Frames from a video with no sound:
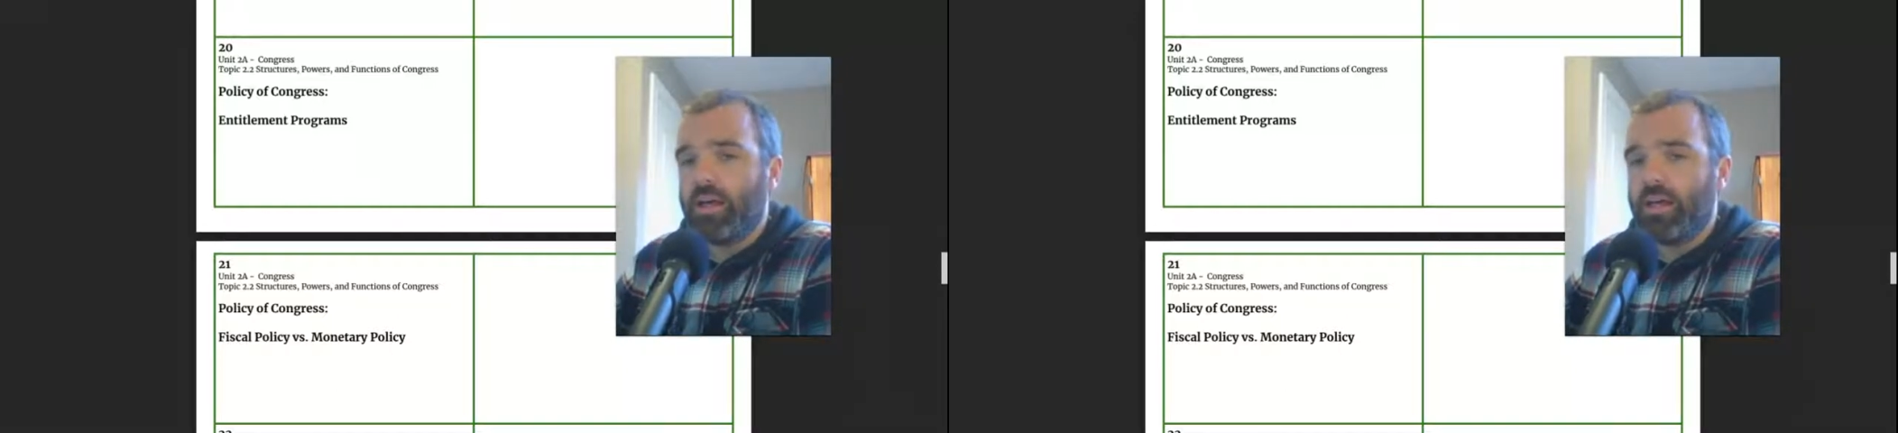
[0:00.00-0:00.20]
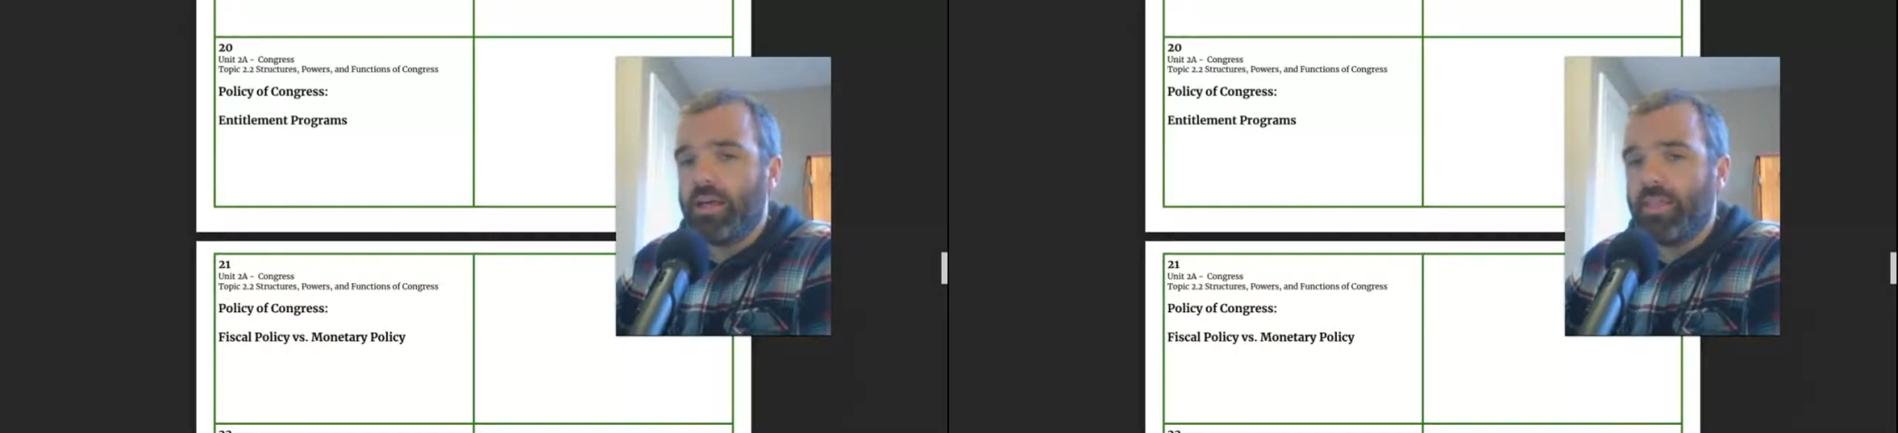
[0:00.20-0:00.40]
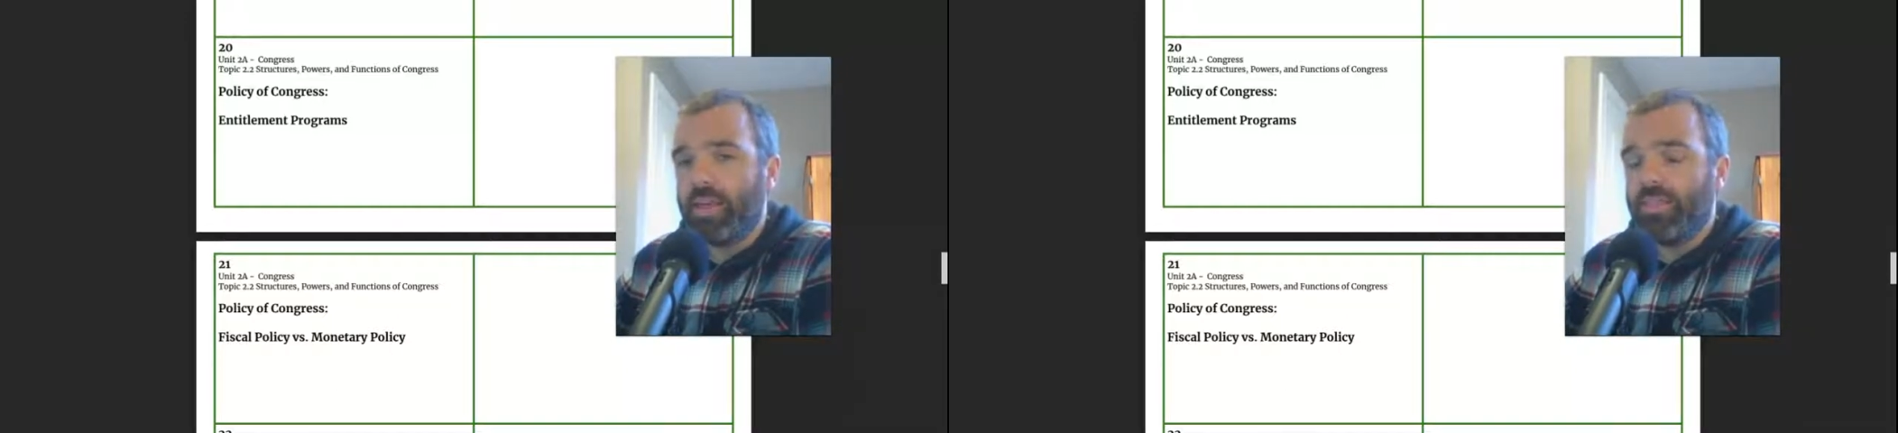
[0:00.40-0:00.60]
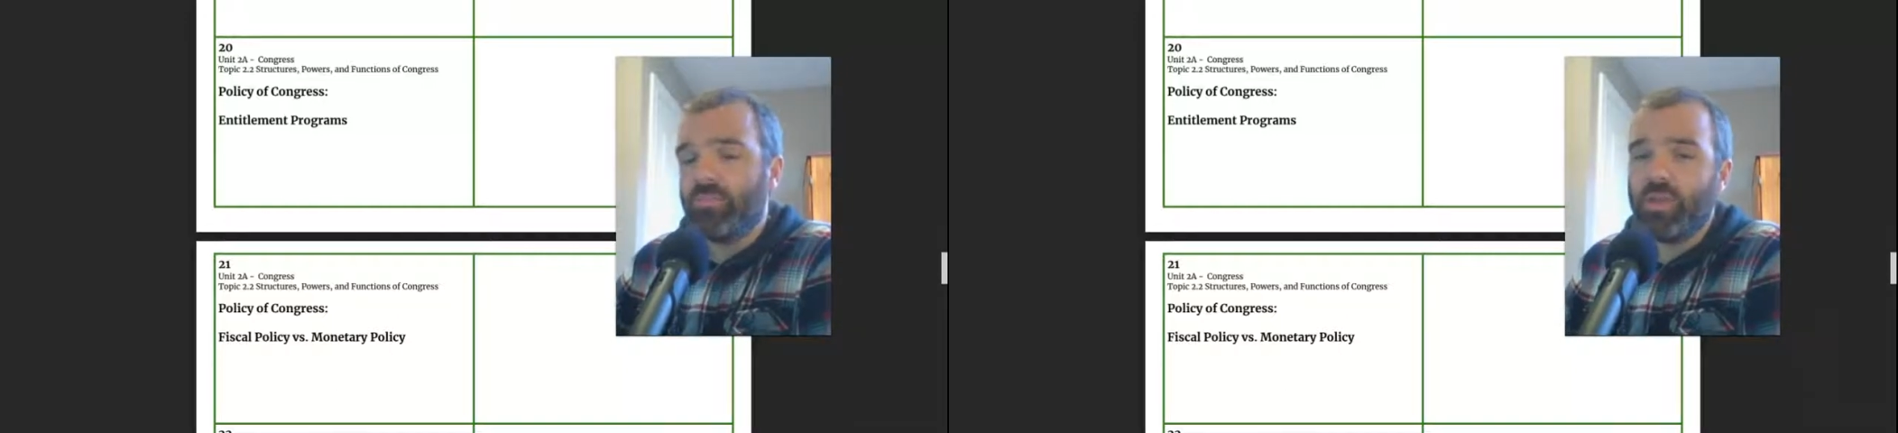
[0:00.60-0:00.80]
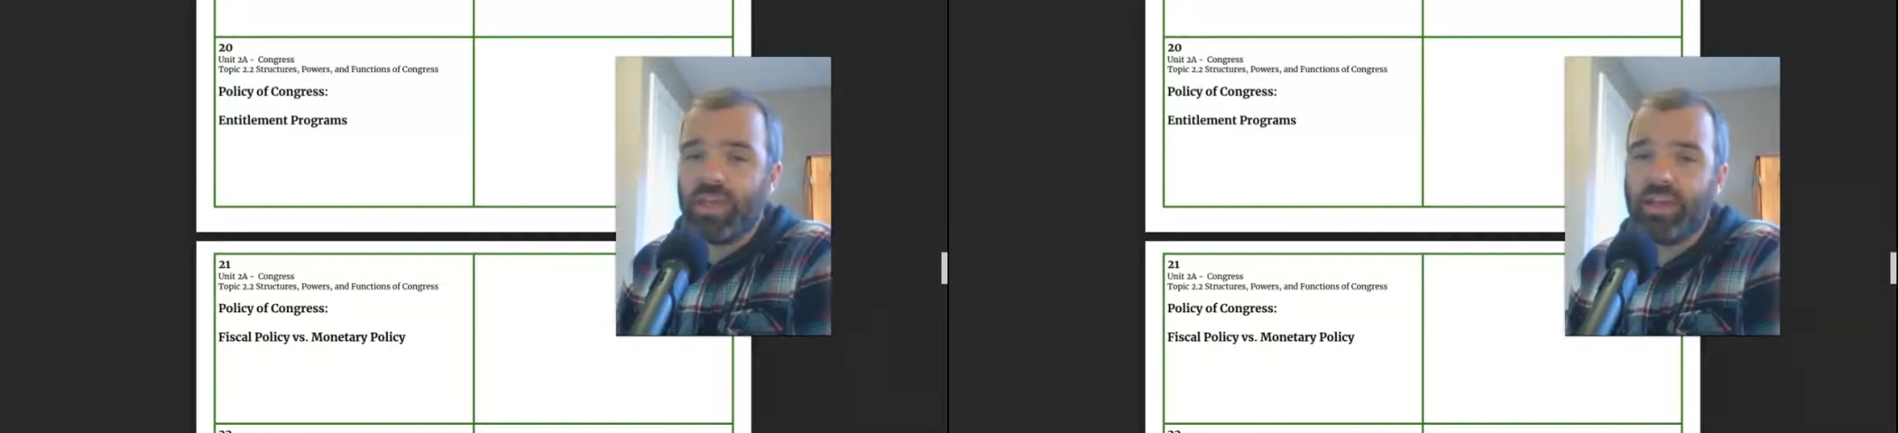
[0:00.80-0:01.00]
And
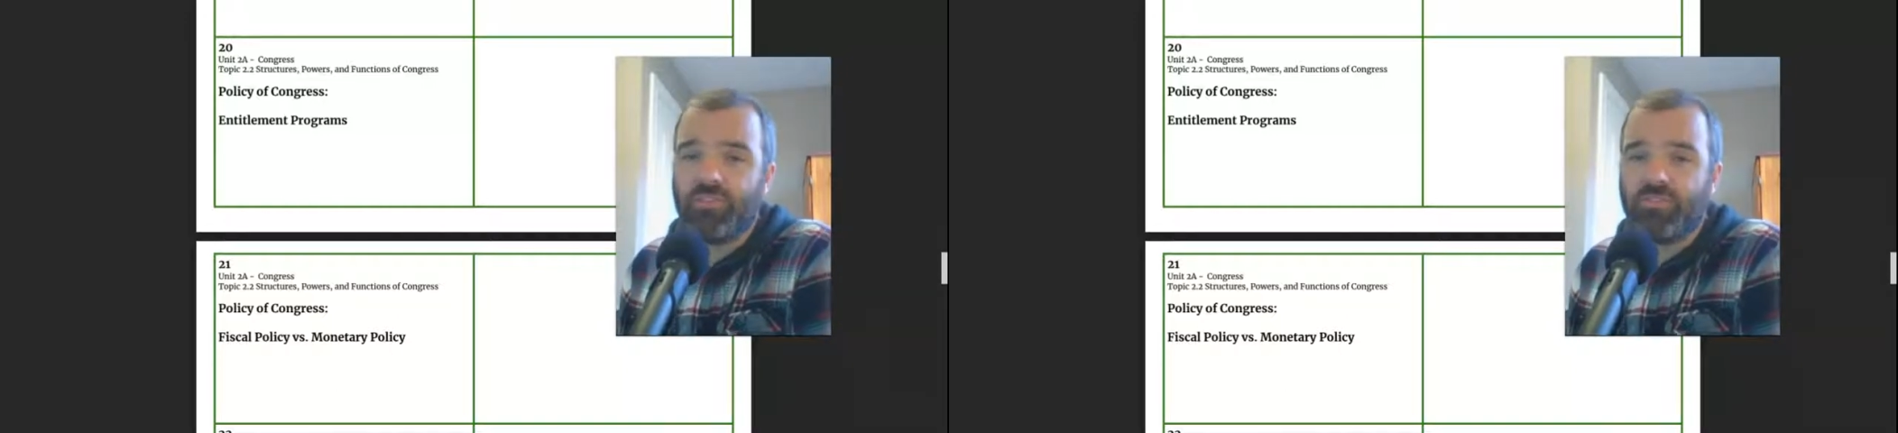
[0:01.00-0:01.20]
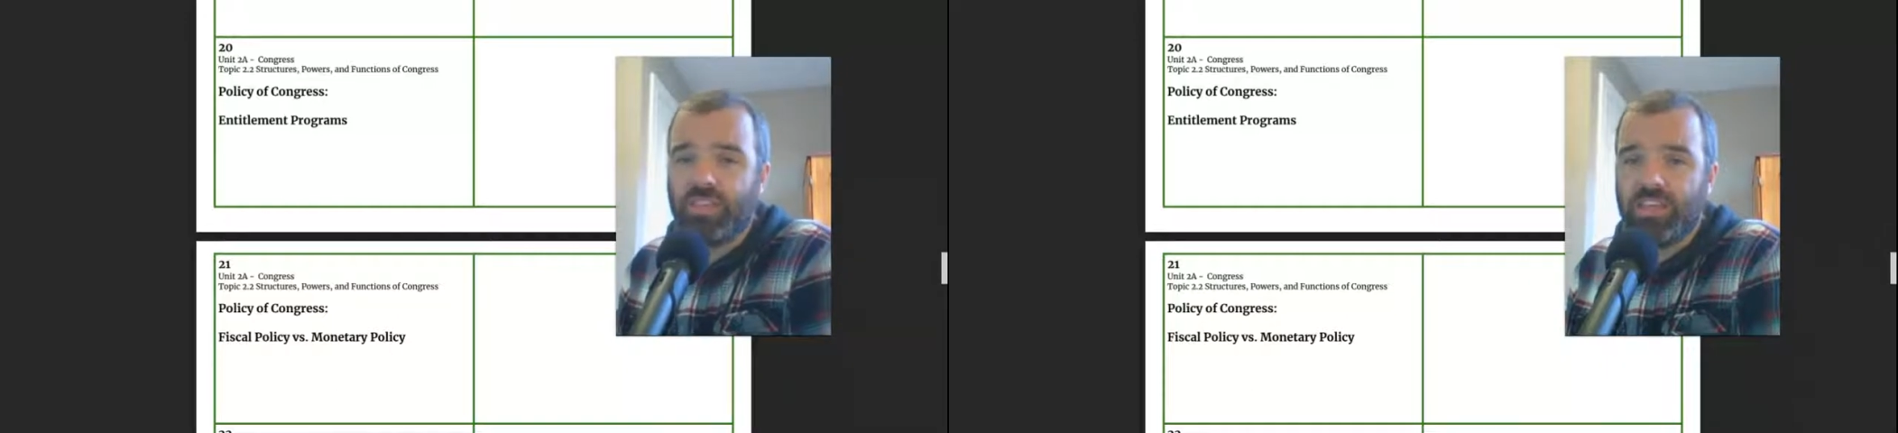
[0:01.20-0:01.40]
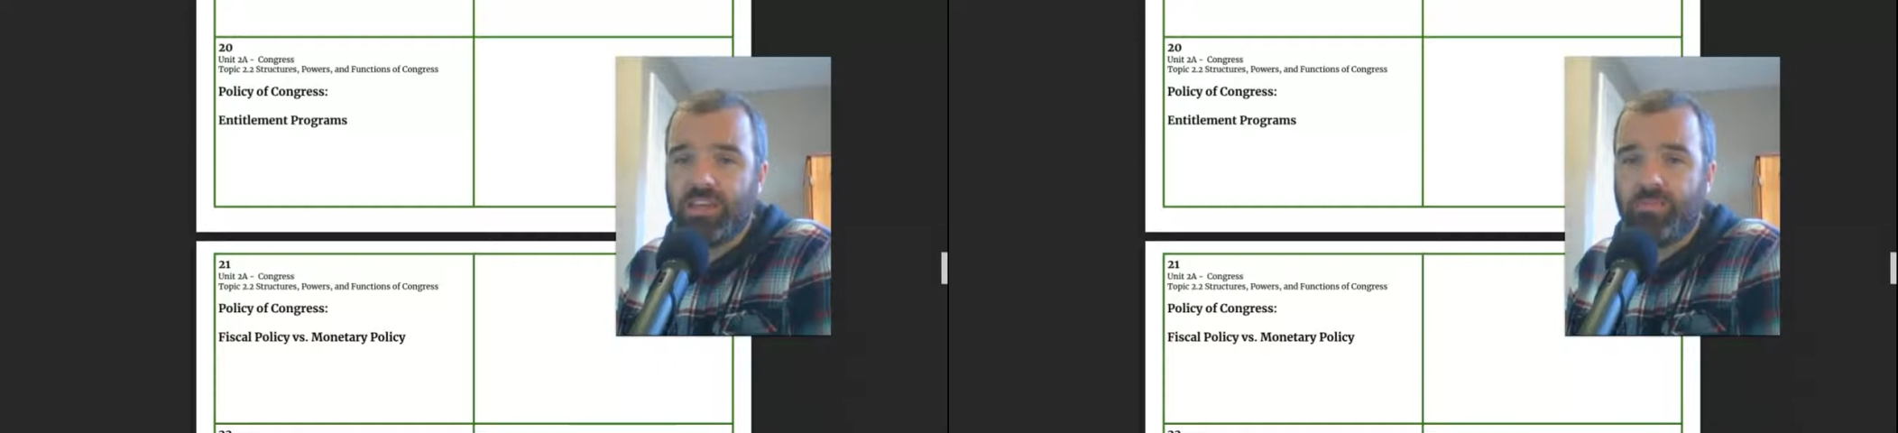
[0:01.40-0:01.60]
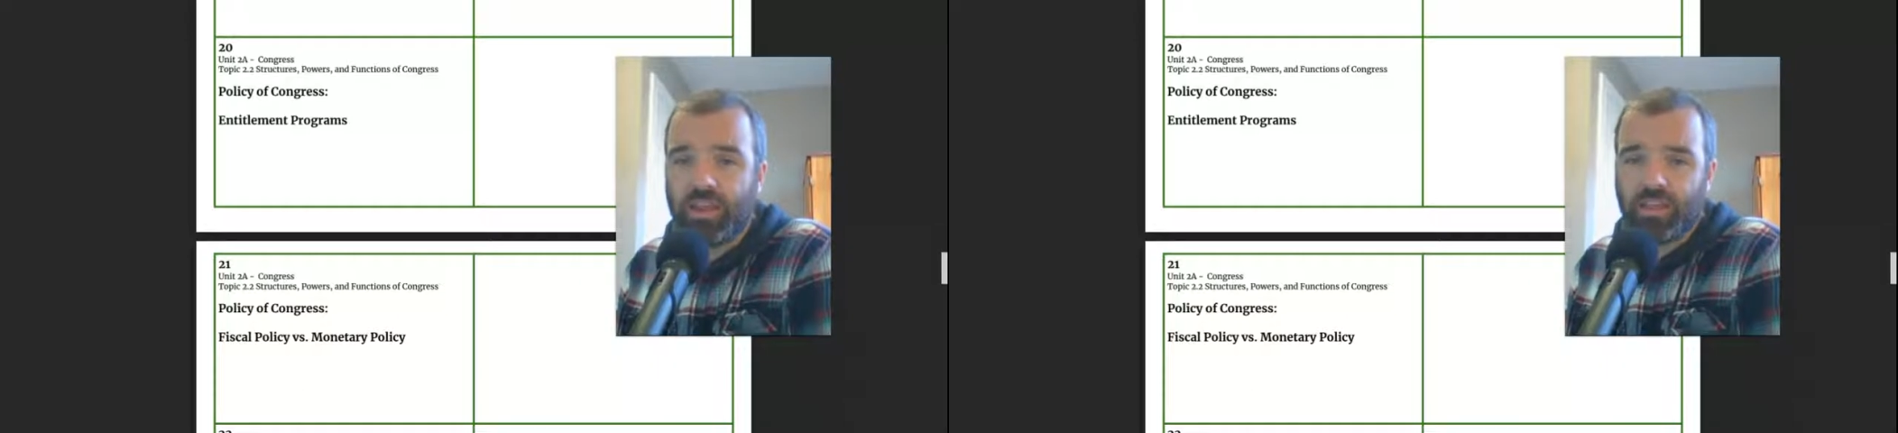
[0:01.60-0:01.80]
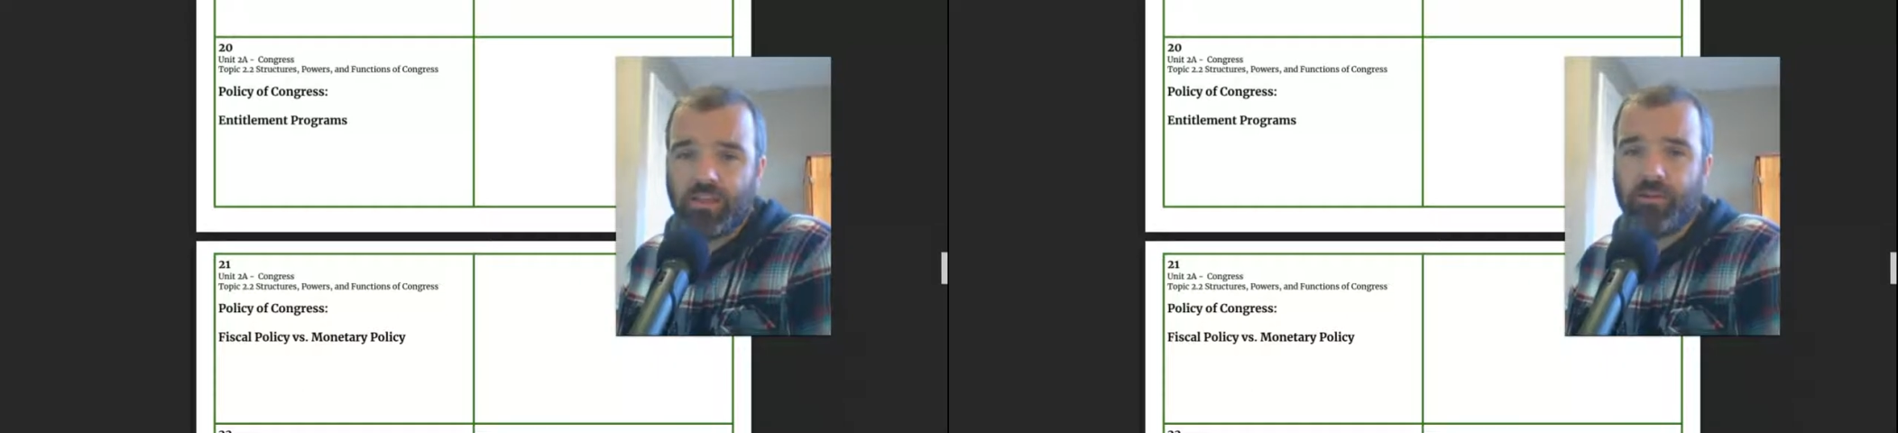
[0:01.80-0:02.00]
then we have the
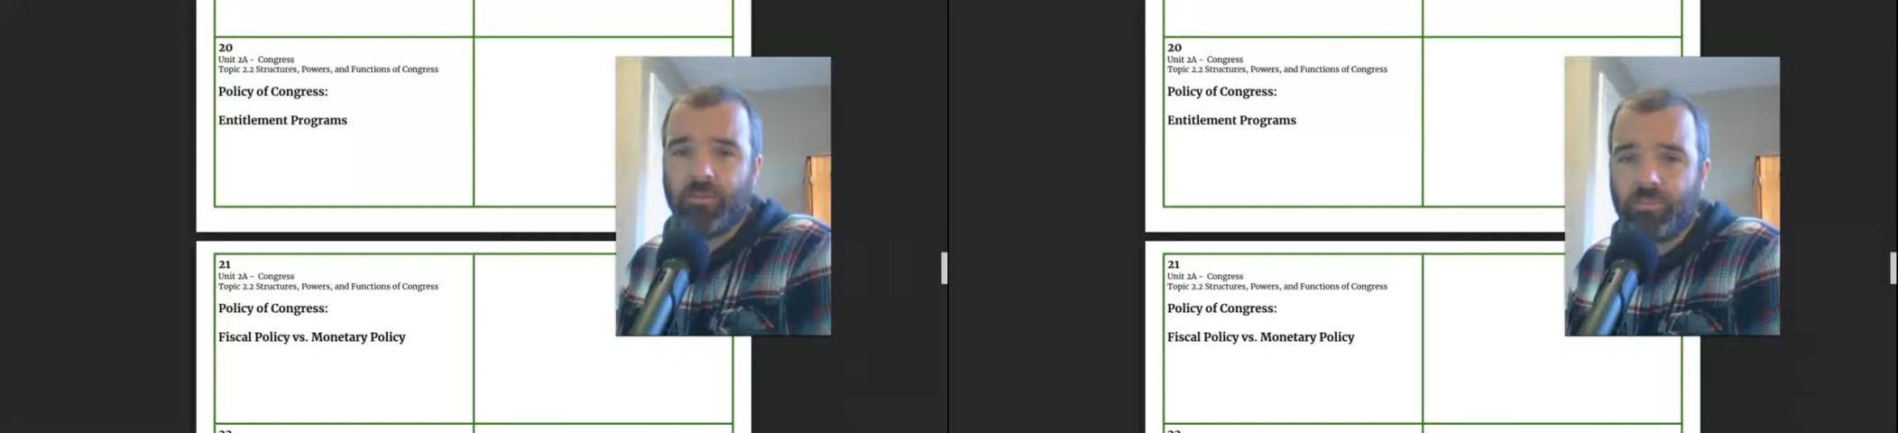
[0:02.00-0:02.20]
Medicare.